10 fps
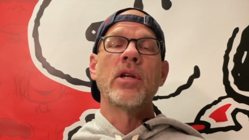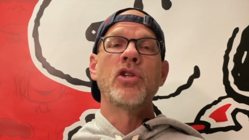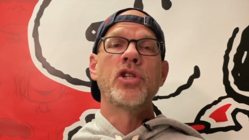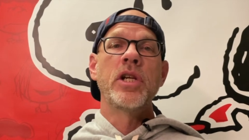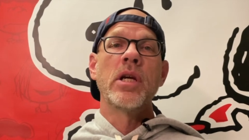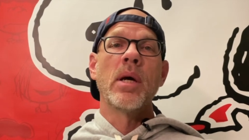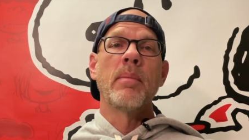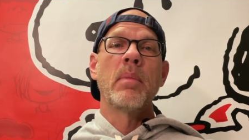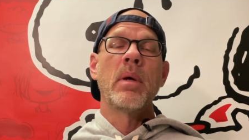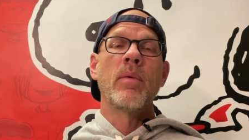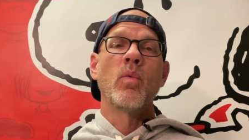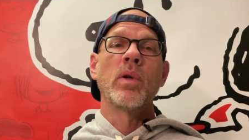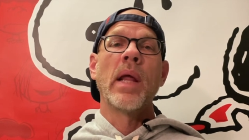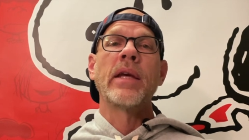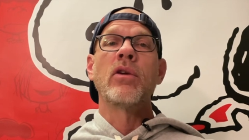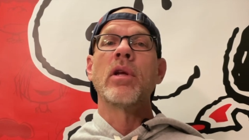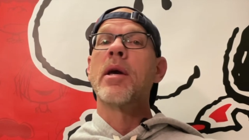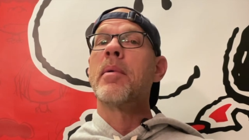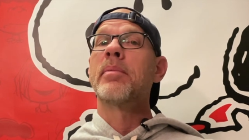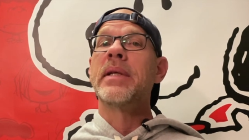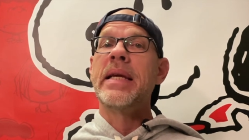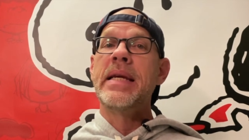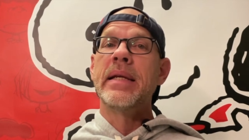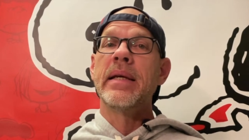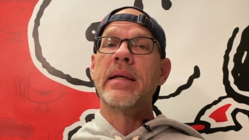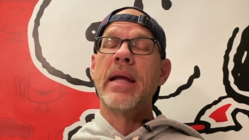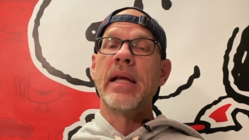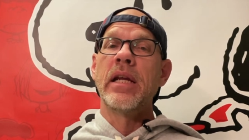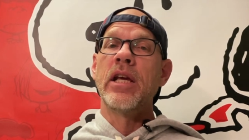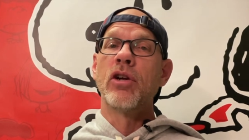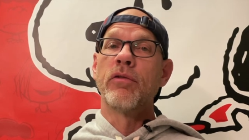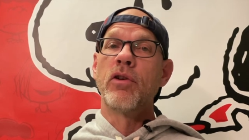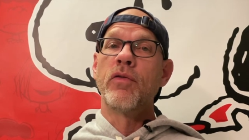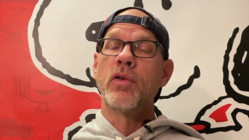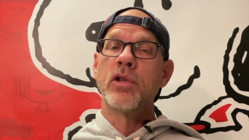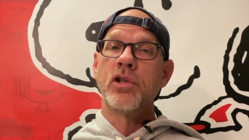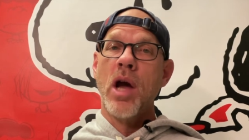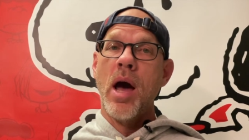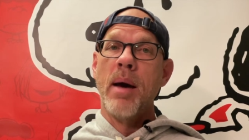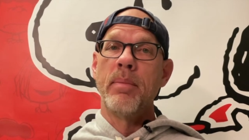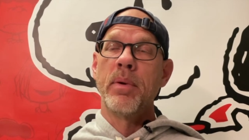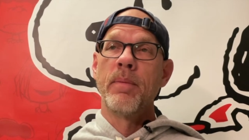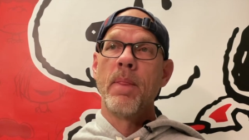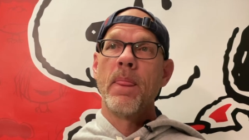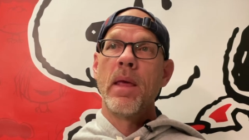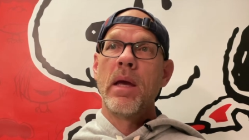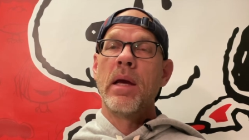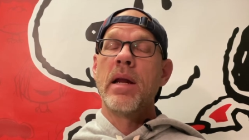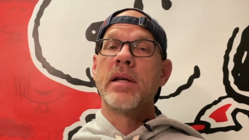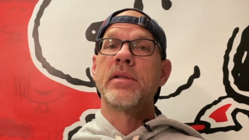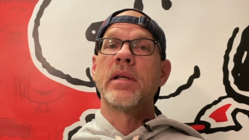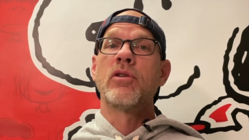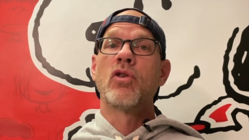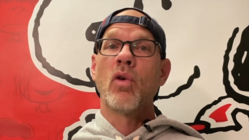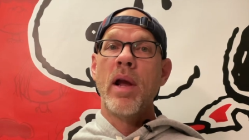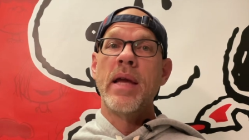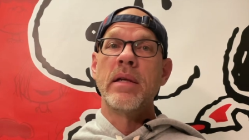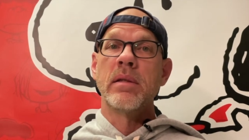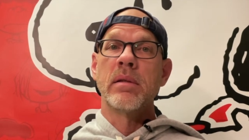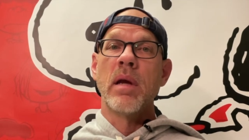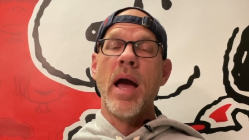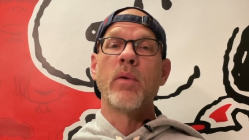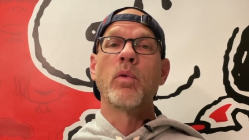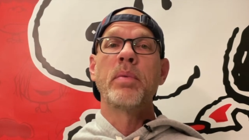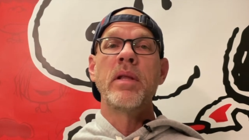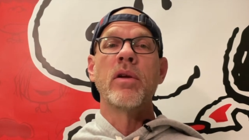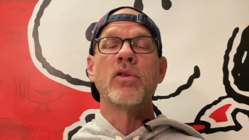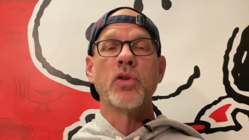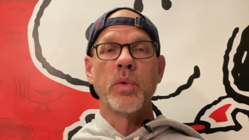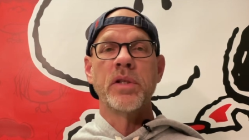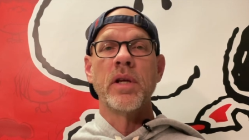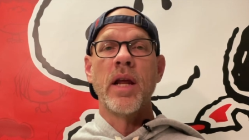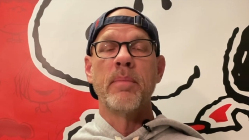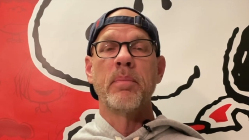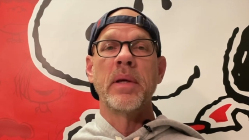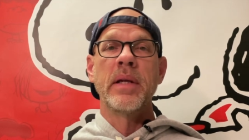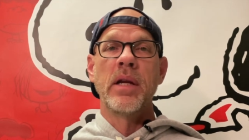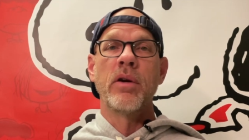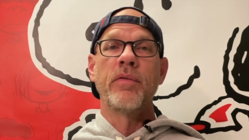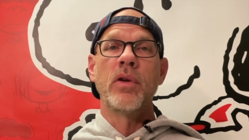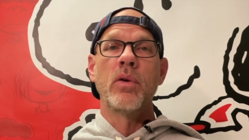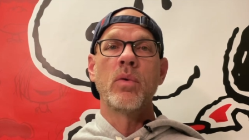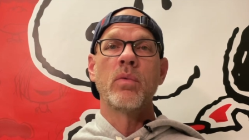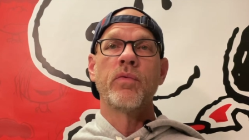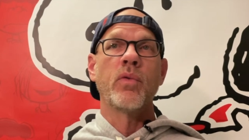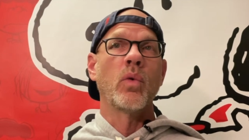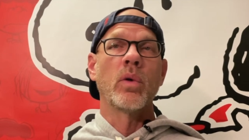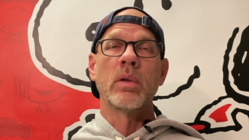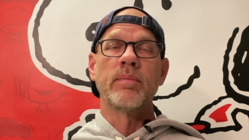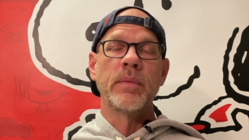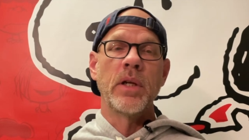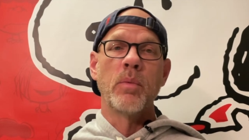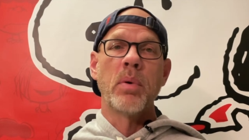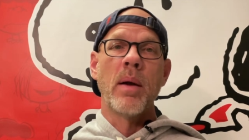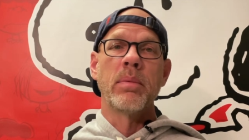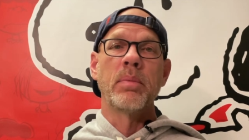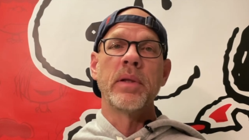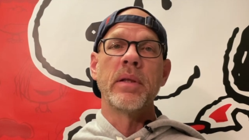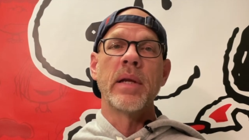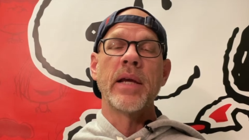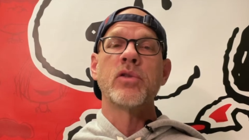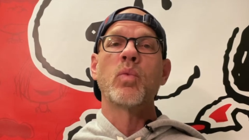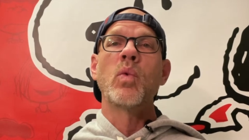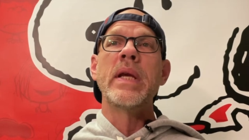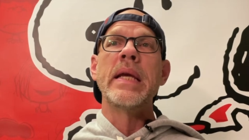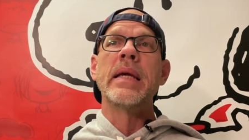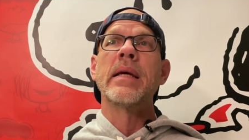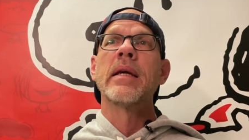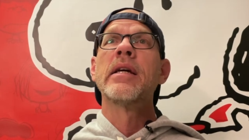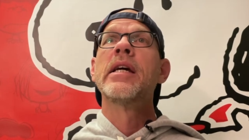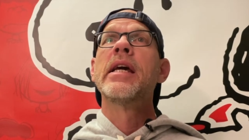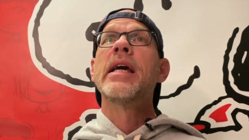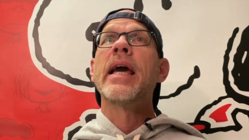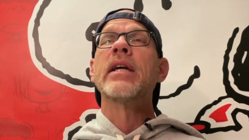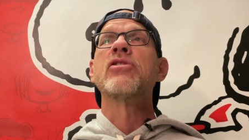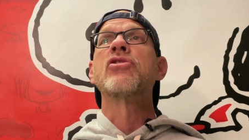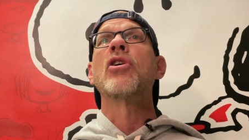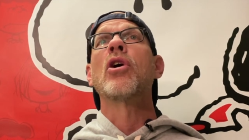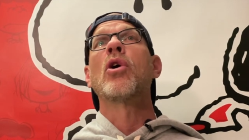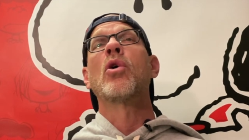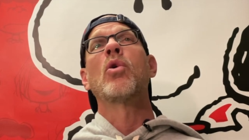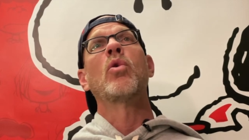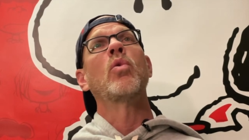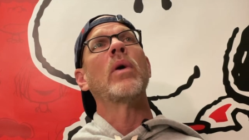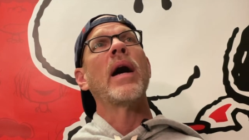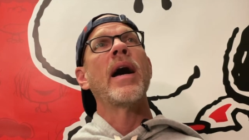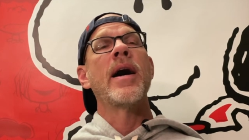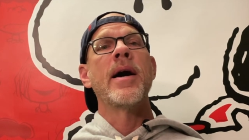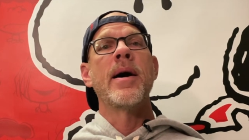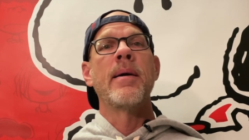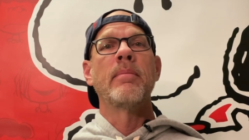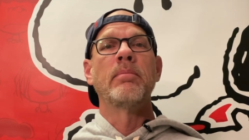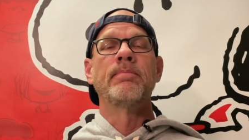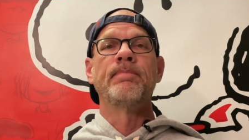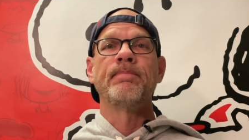Jim would like you to come up to Enid and interview for the job. And I said, great, I will be there. So we set up an interview for, you know, probably the next week. And so, um,